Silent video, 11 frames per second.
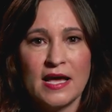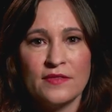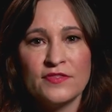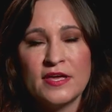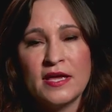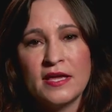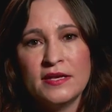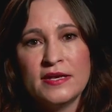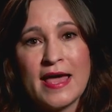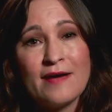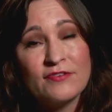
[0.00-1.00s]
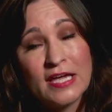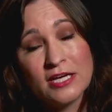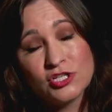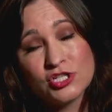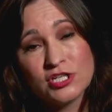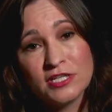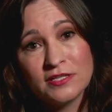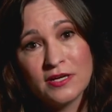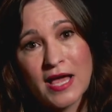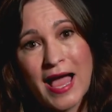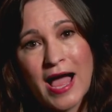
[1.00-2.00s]
The
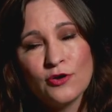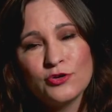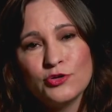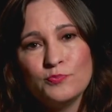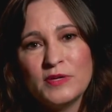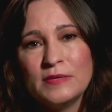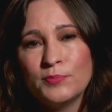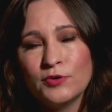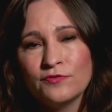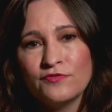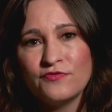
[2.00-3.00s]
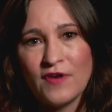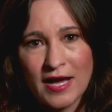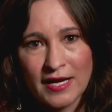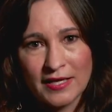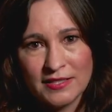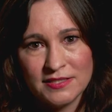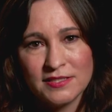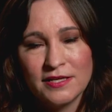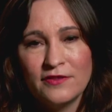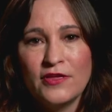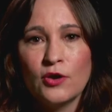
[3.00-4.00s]
navigation, how do people find
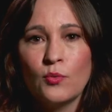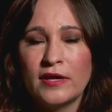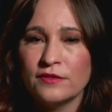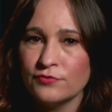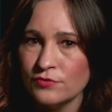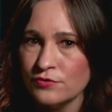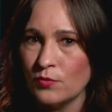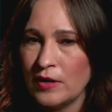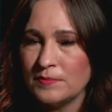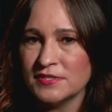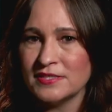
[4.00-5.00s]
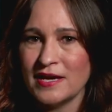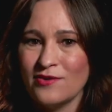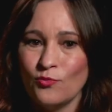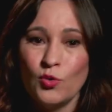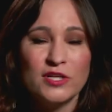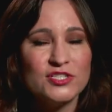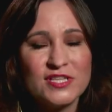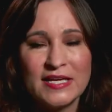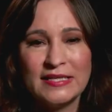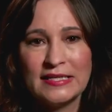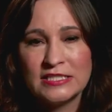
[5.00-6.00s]
their way through the website? What do
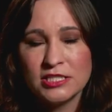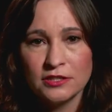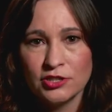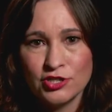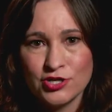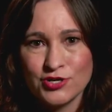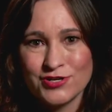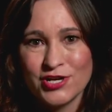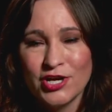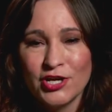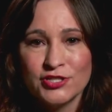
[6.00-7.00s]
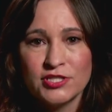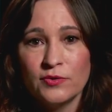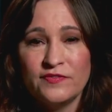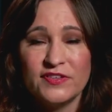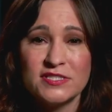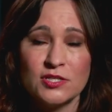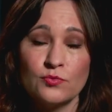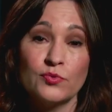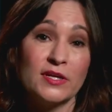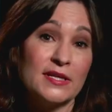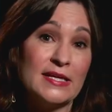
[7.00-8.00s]
they need to learn? So if it's a
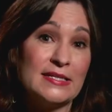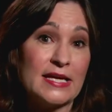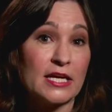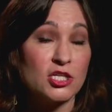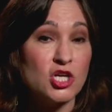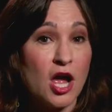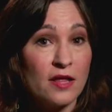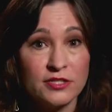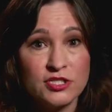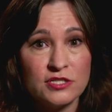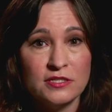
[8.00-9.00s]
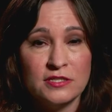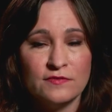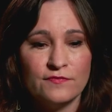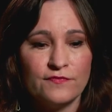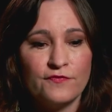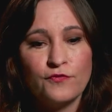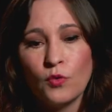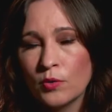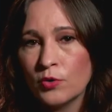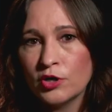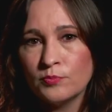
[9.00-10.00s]
really
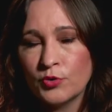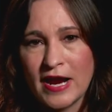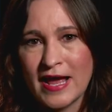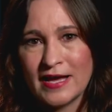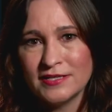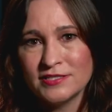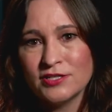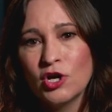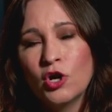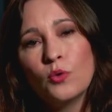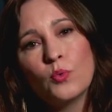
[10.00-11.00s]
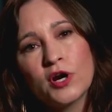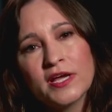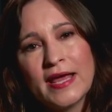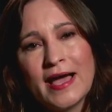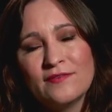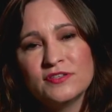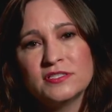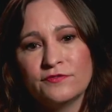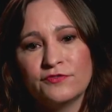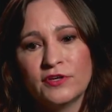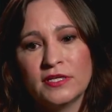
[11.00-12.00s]
technology-forward brand, we're going to have a
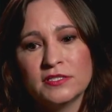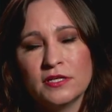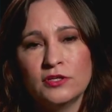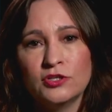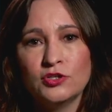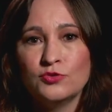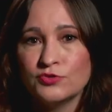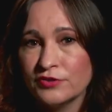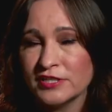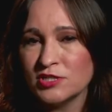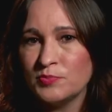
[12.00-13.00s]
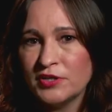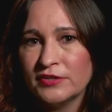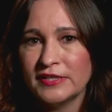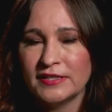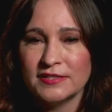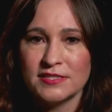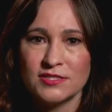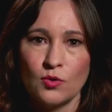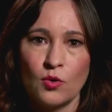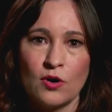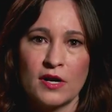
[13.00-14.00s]
different user experience
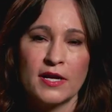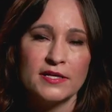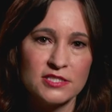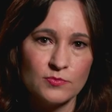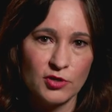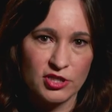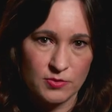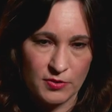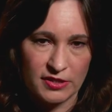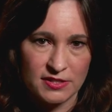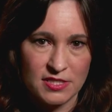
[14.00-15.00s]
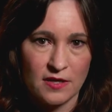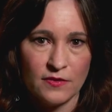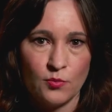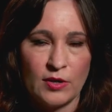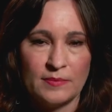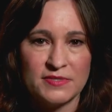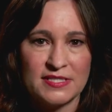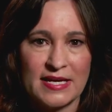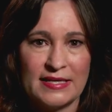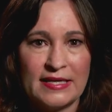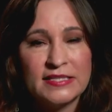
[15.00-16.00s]
or customer experience on the
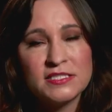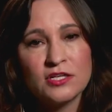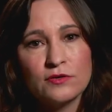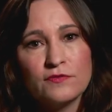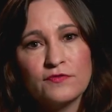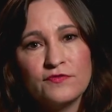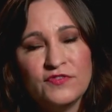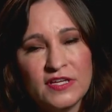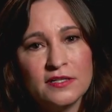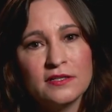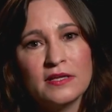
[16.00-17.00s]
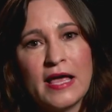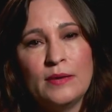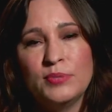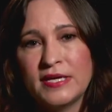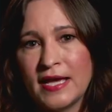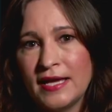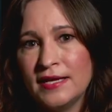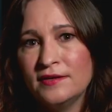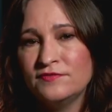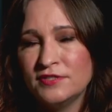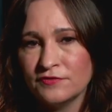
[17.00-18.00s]
website. It's going to feel and
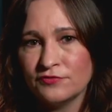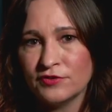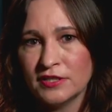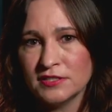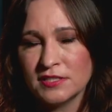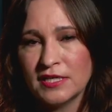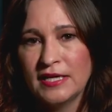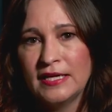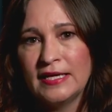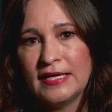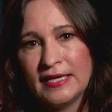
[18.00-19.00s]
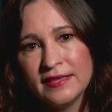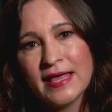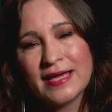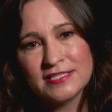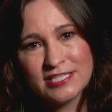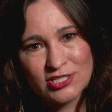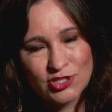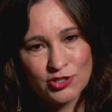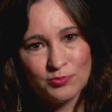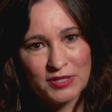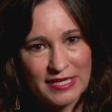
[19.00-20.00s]
behave different in that
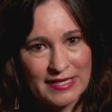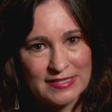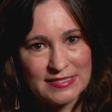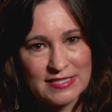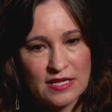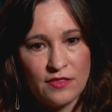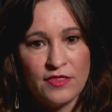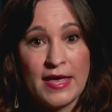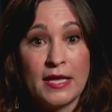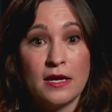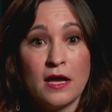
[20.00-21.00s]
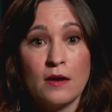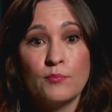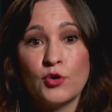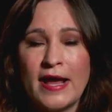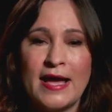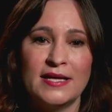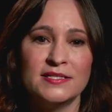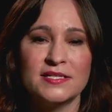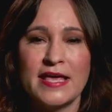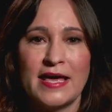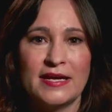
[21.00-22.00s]
digital place than a brand
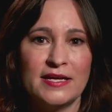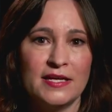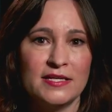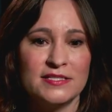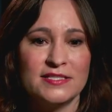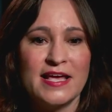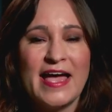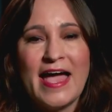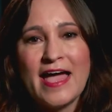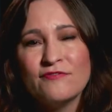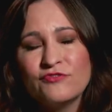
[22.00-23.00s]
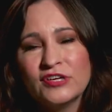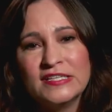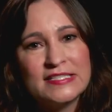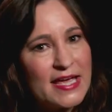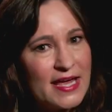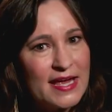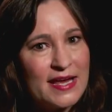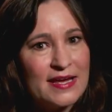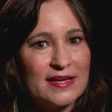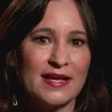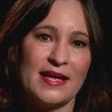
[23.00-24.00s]
that is
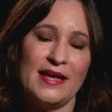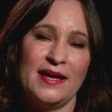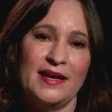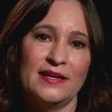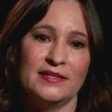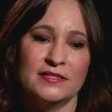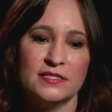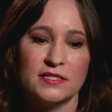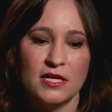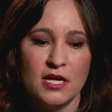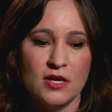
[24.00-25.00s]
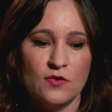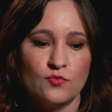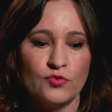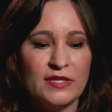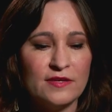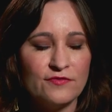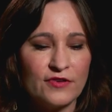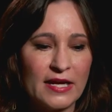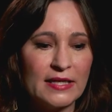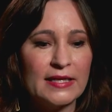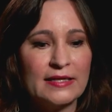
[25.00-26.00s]
everyday and really
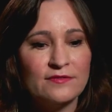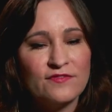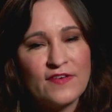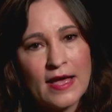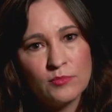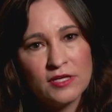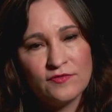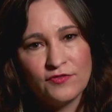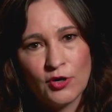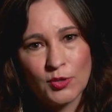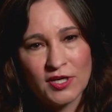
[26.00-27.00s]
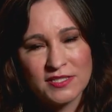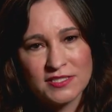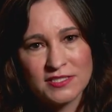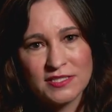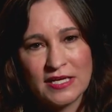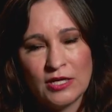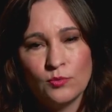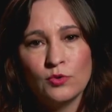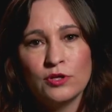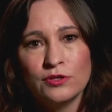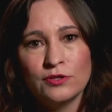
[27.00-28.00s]
friendly and family focused. It
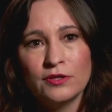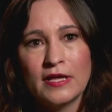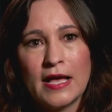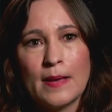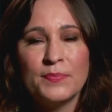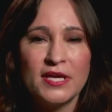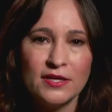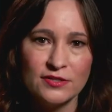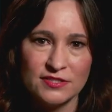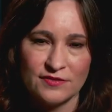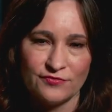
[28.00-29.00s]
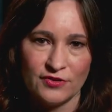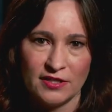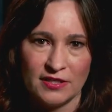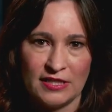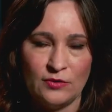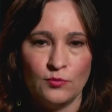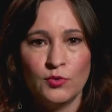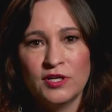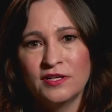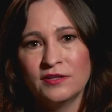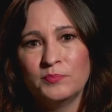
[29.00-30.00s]
will appear different. It
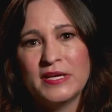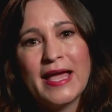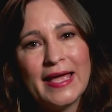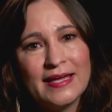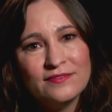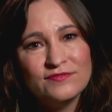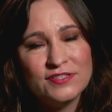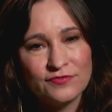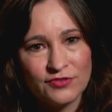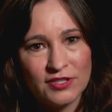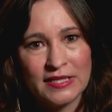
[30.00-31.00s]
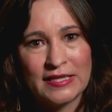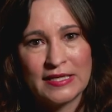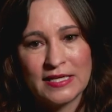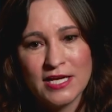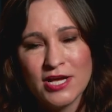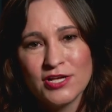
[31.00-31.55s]
will behave differently.